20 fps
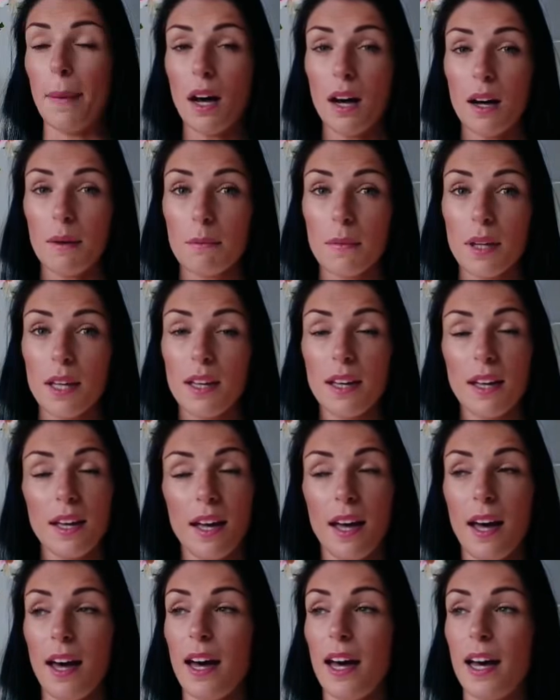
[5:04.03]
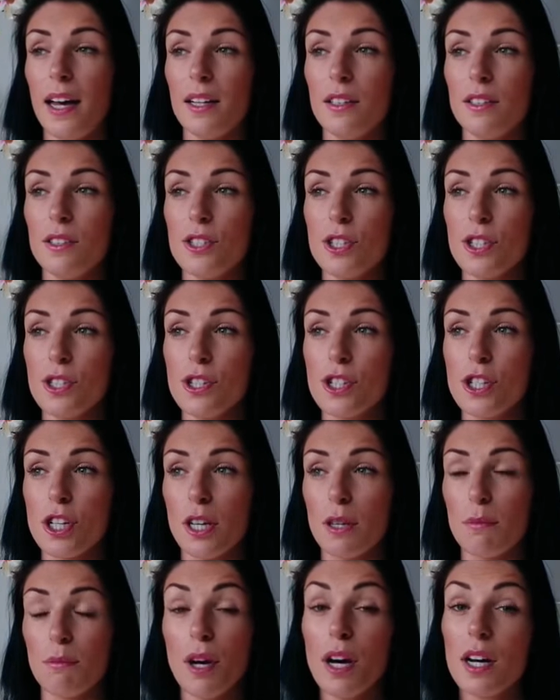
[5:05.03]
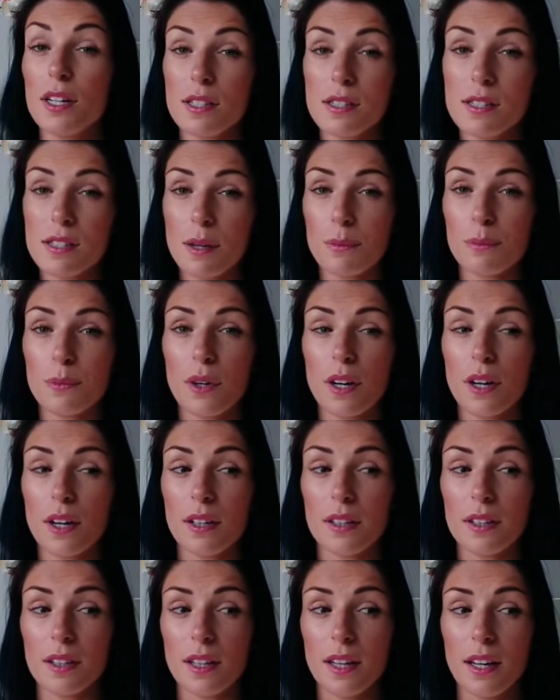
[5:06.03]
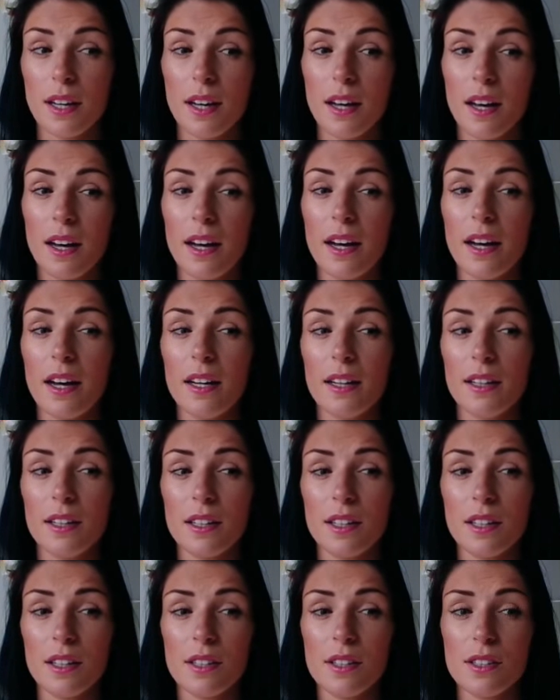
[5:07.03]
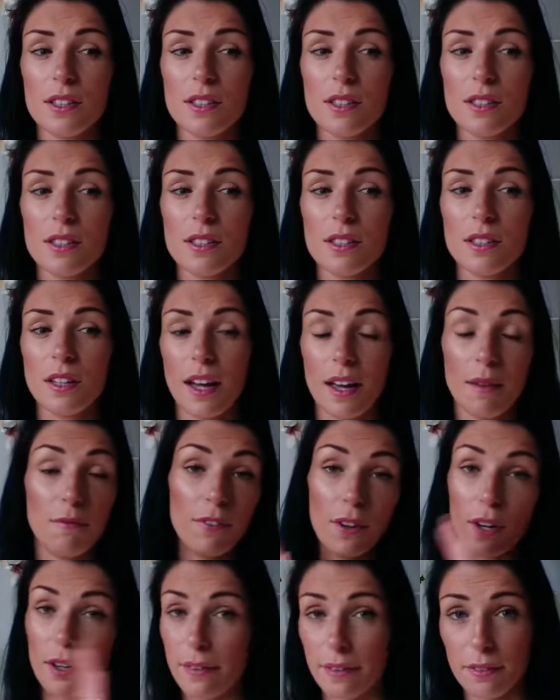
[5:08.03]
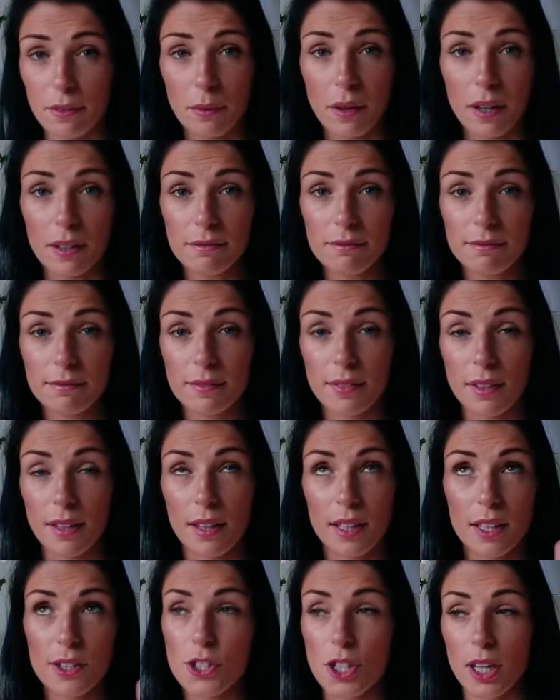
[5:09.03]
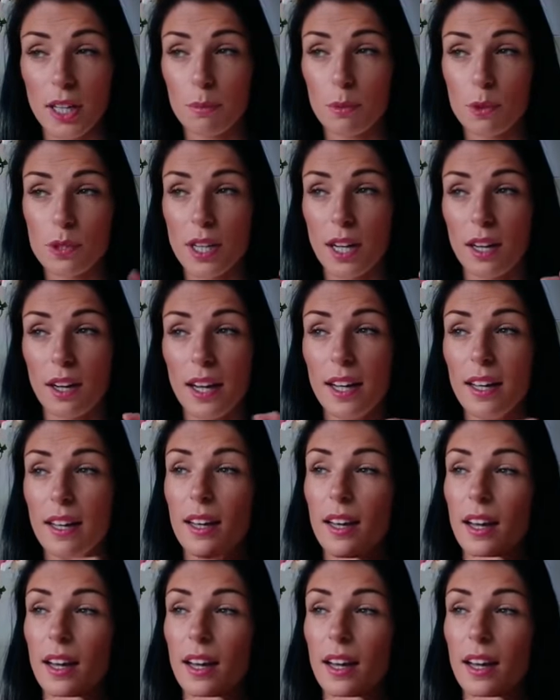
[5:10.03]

mum, and she murders someone, and like in front of everyone, literally broad daylight,